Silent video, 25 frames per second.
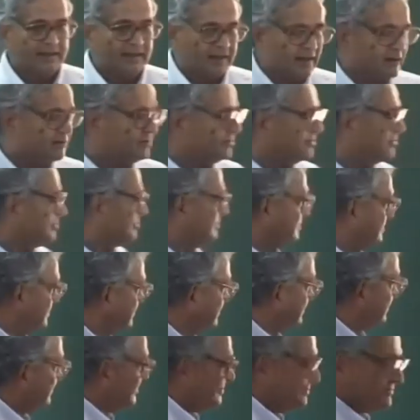Now,
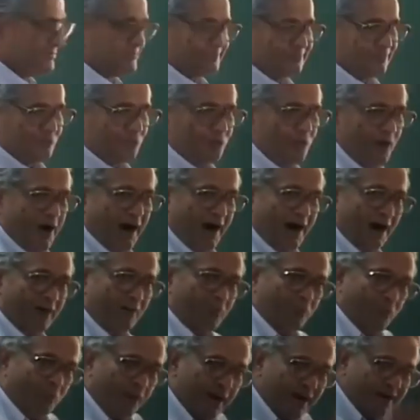
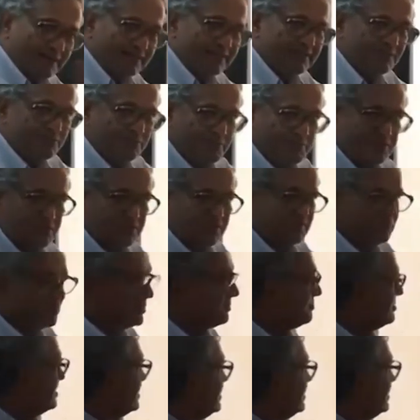what that pitch input